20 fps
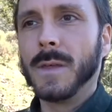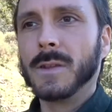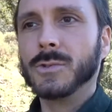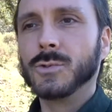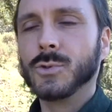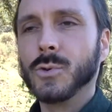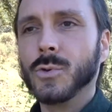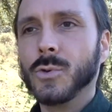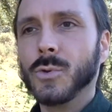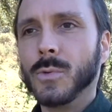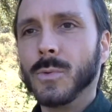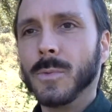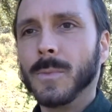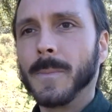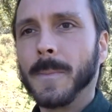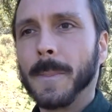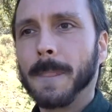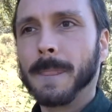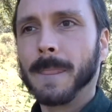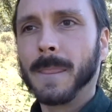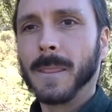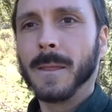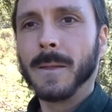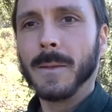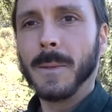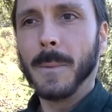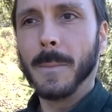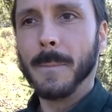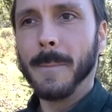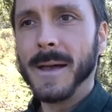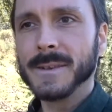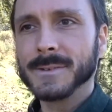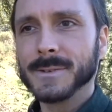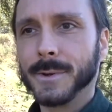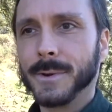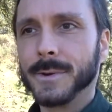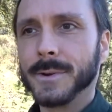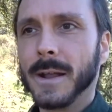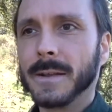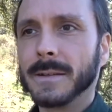a true
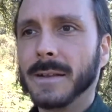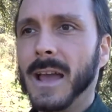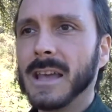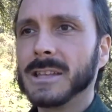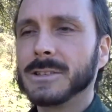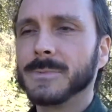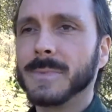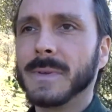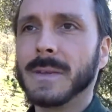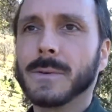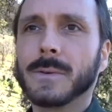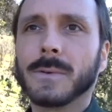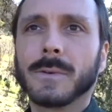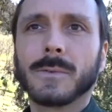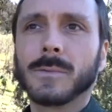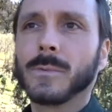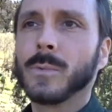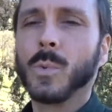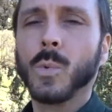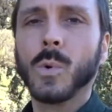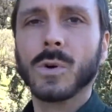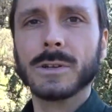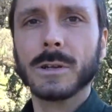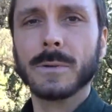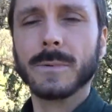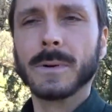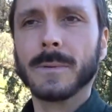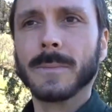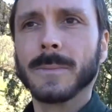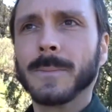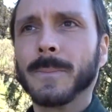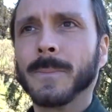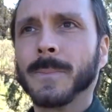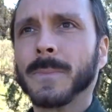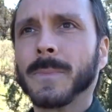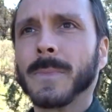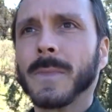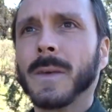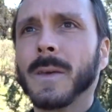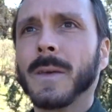master that guides me, or whatever.
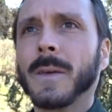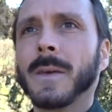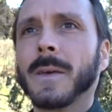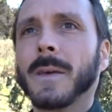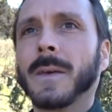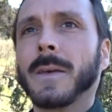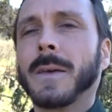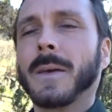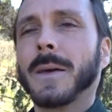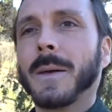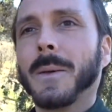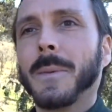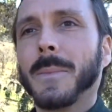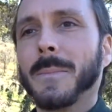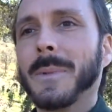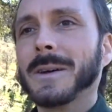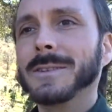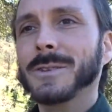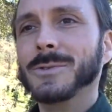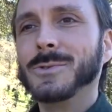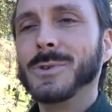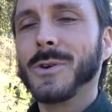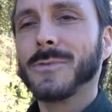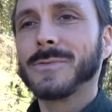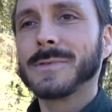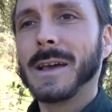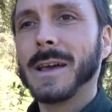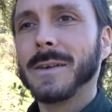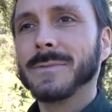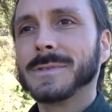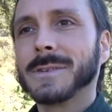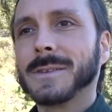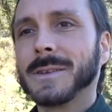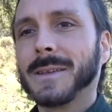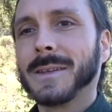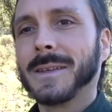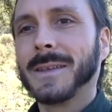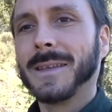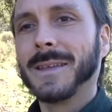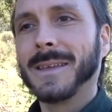But the tree of life
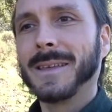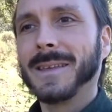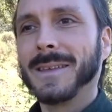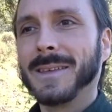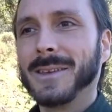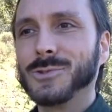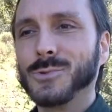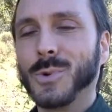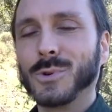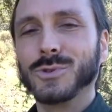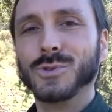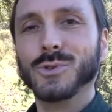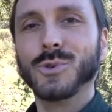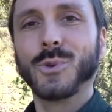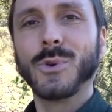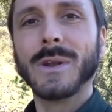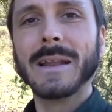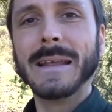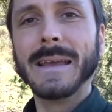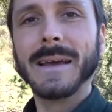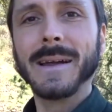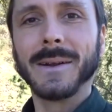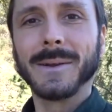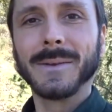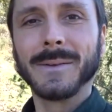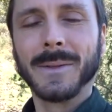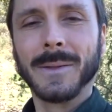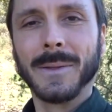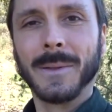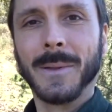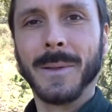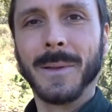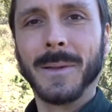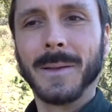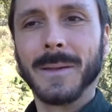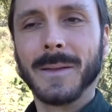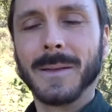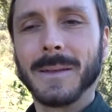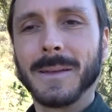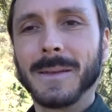is what you really are.
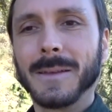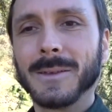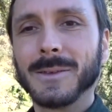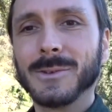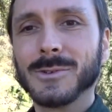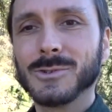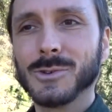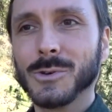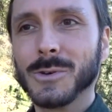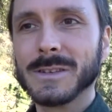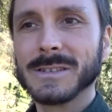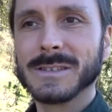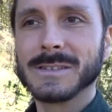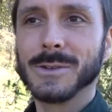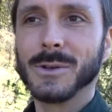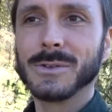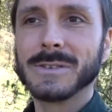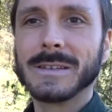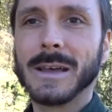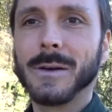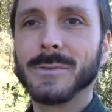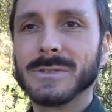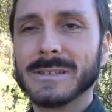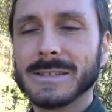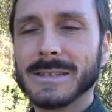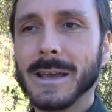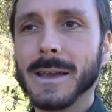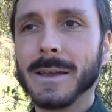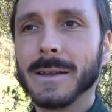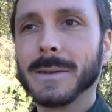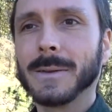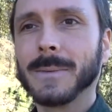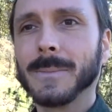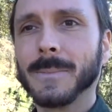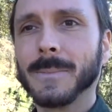So it's not outside.